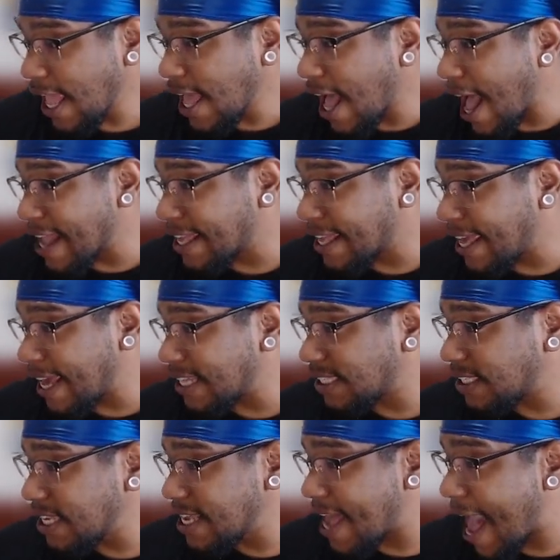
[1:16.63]
I can't
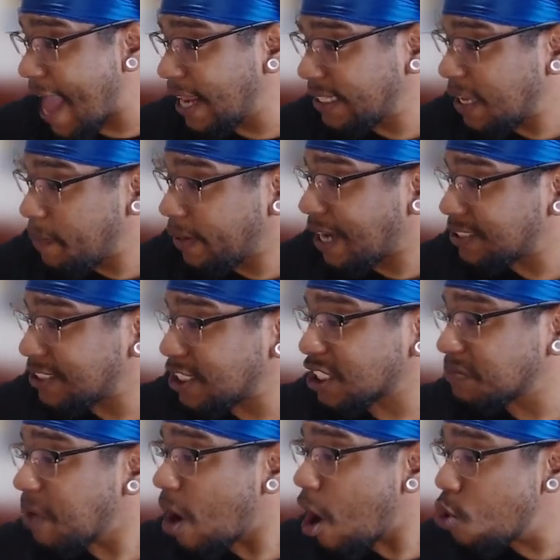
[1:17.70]
see anything because of the
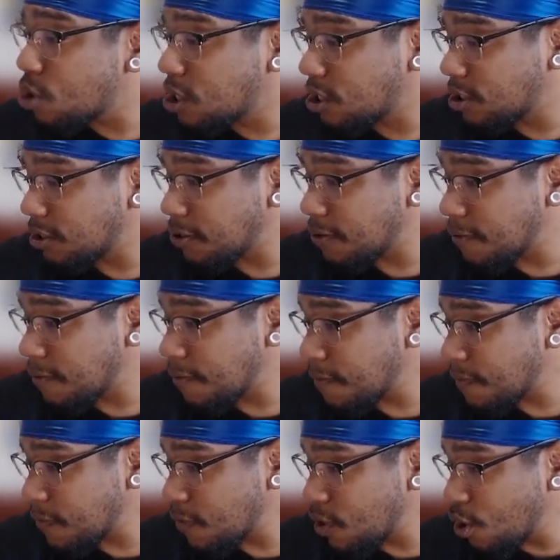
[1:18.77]
smoke.
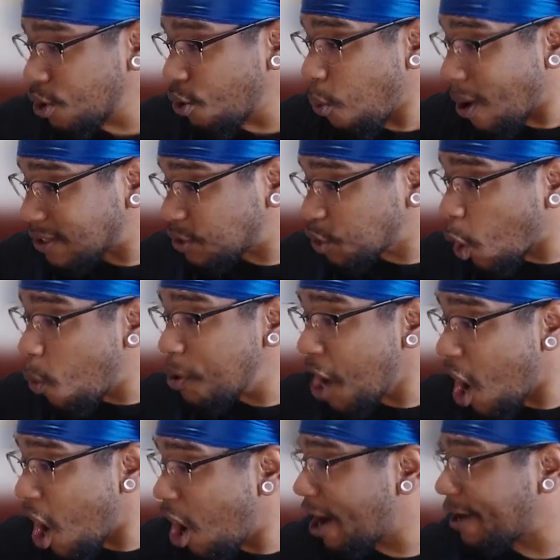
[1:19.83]
What's going
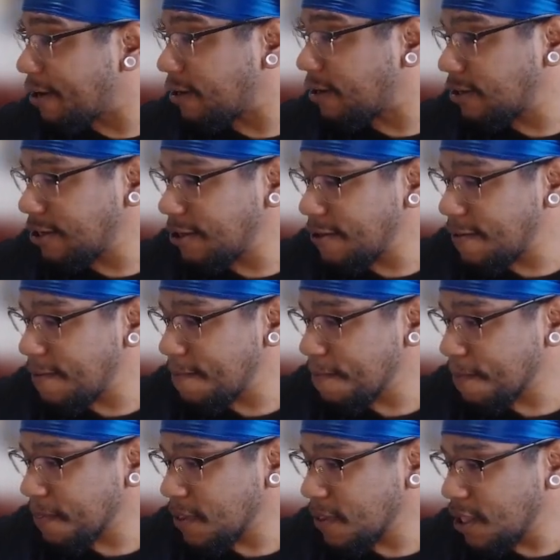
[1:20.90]
on?
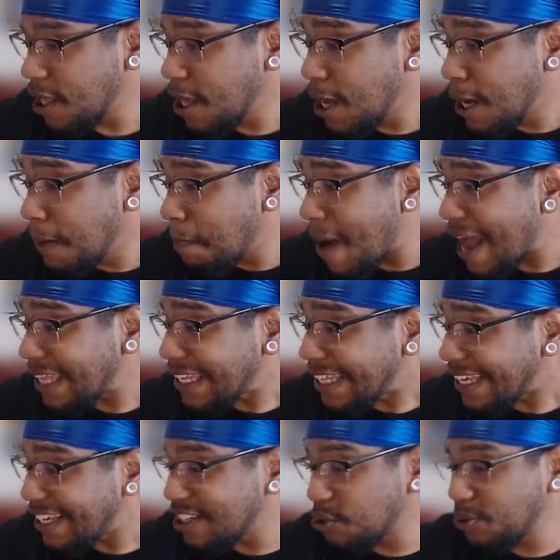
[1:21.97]
My
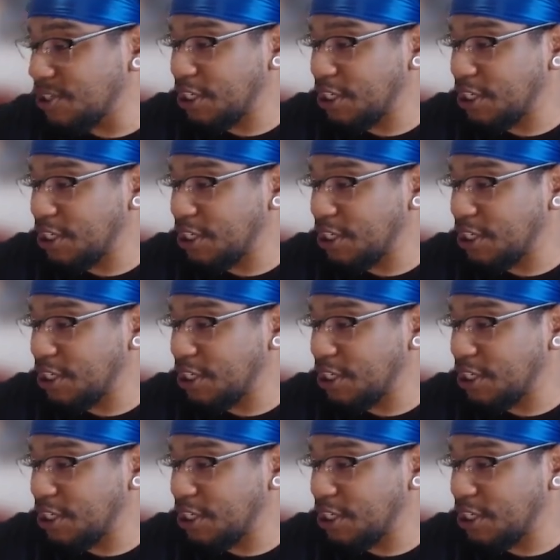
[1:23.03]
liege, you see